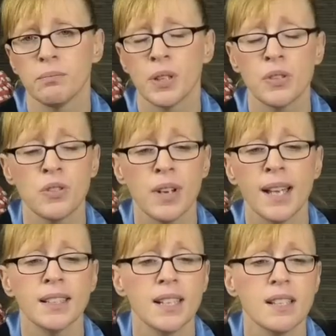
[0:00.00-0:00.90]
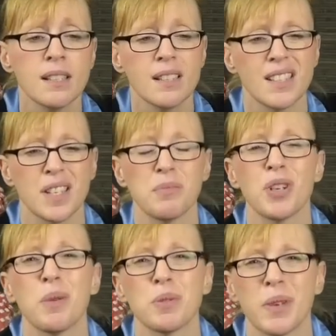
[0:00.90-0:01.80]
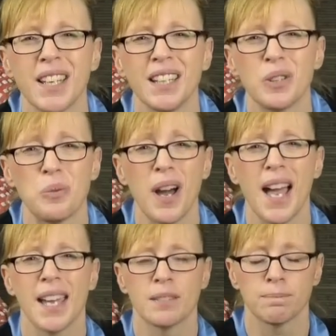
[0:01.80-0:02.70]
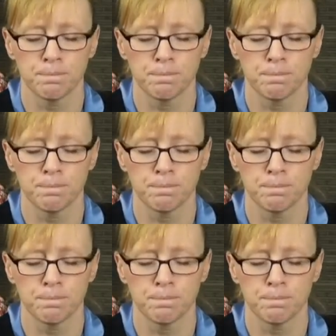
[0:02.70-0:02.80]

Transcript: Because the reality is that sometimes we get in the way.